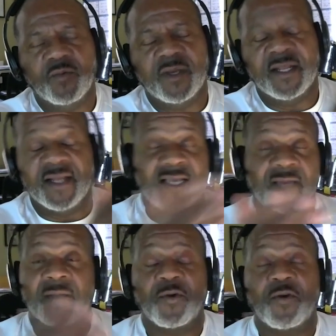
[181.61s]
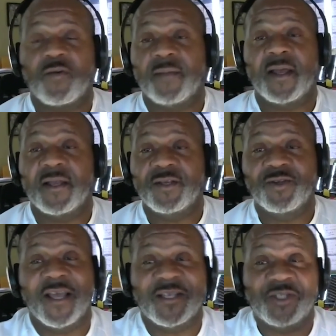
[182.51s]
in my program now,
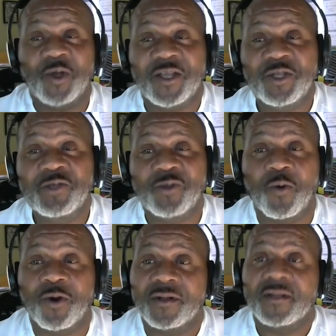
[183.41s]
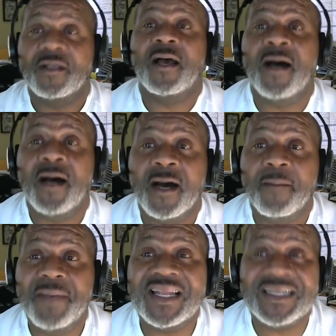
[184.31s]
and as you know, I use the word
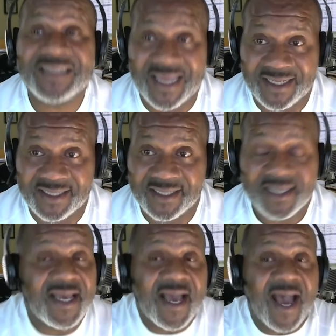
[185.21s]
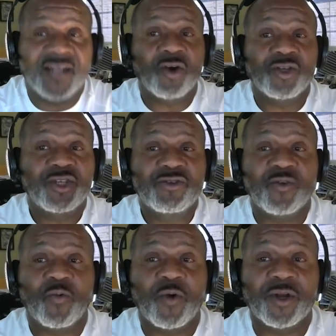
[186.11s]
habilitate. I don't use
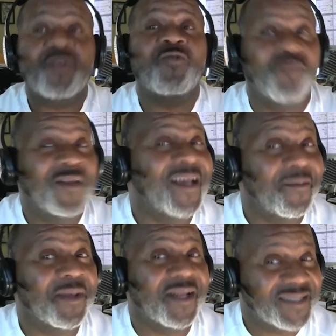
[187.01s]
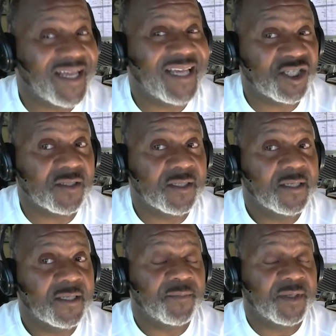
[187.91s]
the word rehabilitation,
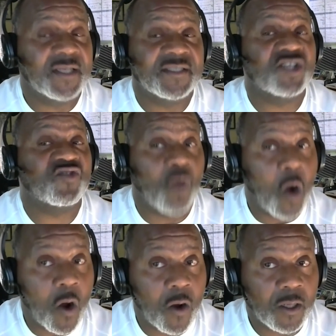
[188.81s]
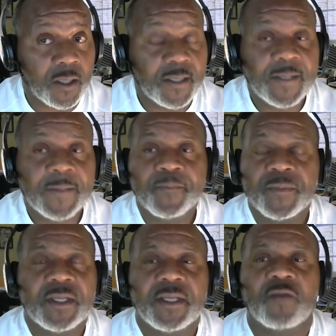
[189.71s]
because it's wrong.
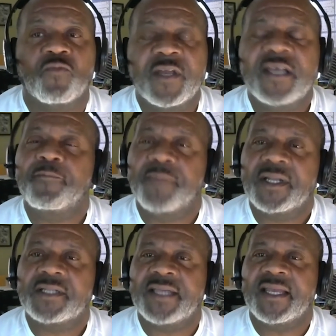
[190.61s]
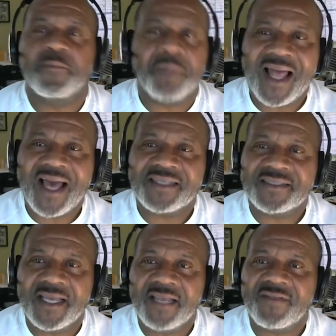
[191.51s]
Rehabilitate implies,
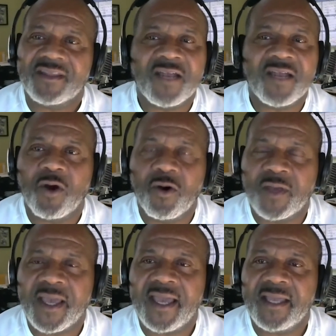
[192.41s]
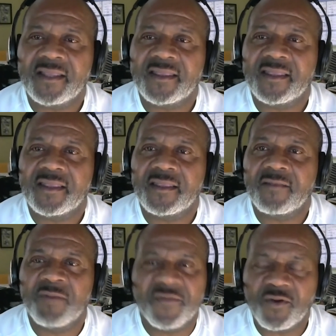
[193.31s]
Dave, that they were okay
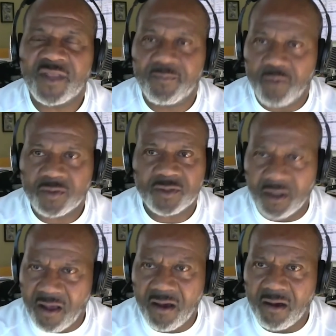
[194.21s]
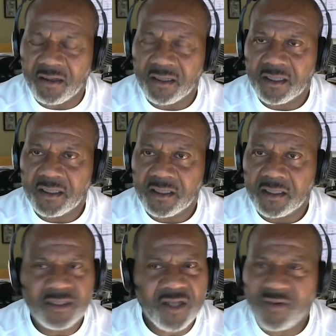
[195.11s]
before they broke the law.
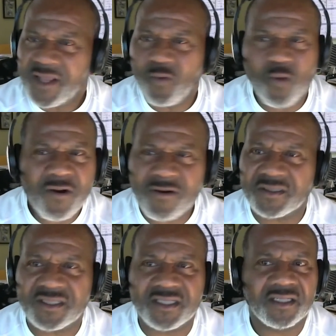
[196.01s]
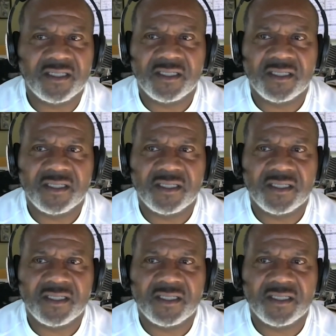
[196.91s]
No, they weren't.